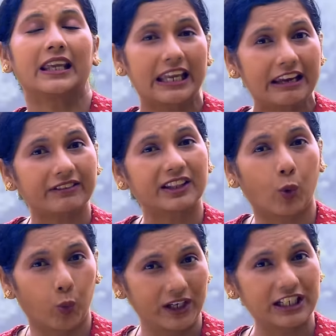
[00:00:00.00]
Even the
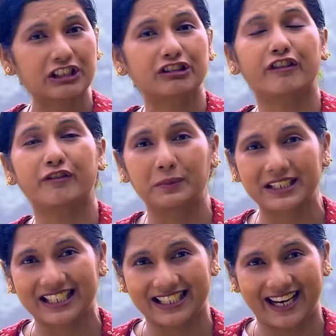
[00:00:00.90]
worst of
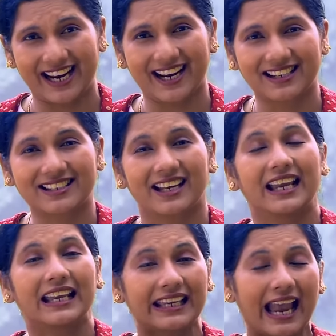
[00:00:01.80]
mistakes
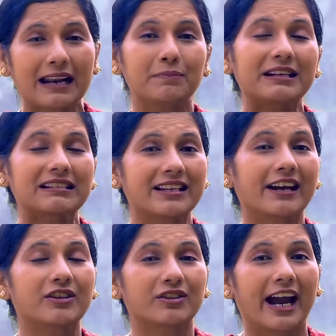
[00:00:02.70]
can be
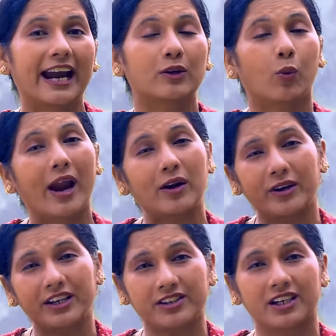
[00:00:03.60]
set right when
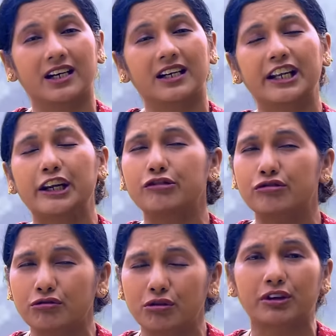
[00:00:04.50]
we turn in
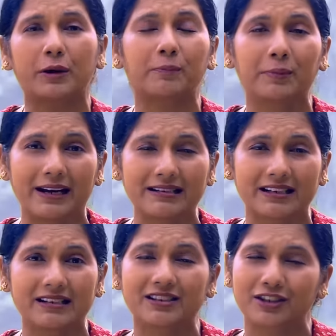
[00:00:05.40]
true
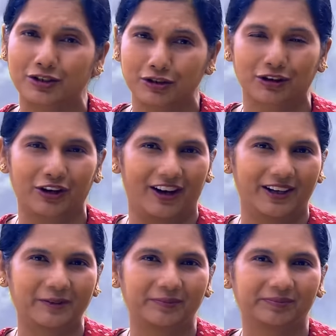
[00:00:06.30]
repentance to
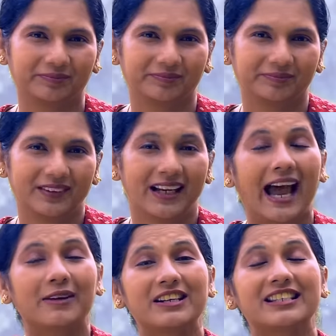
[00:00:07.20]
God.
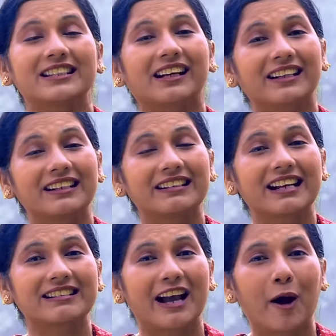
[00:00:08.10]
And we see the clear
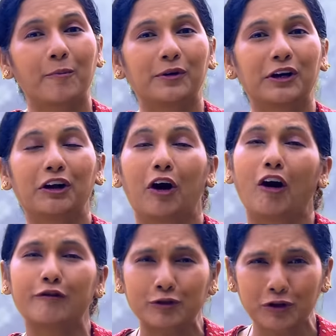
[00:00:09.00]
example
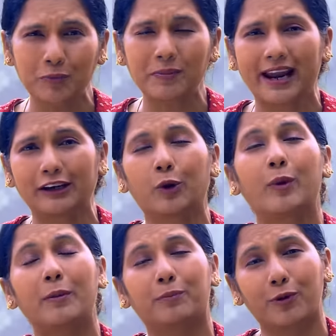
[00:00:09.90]
of two men who
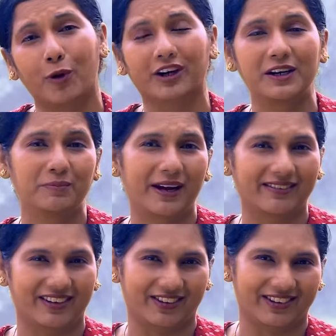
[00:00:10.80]
were broken by
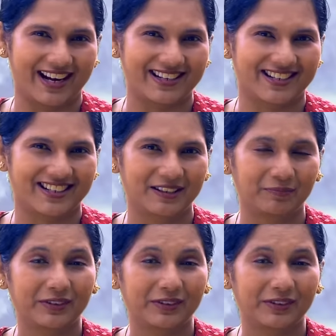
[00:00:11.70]
regret.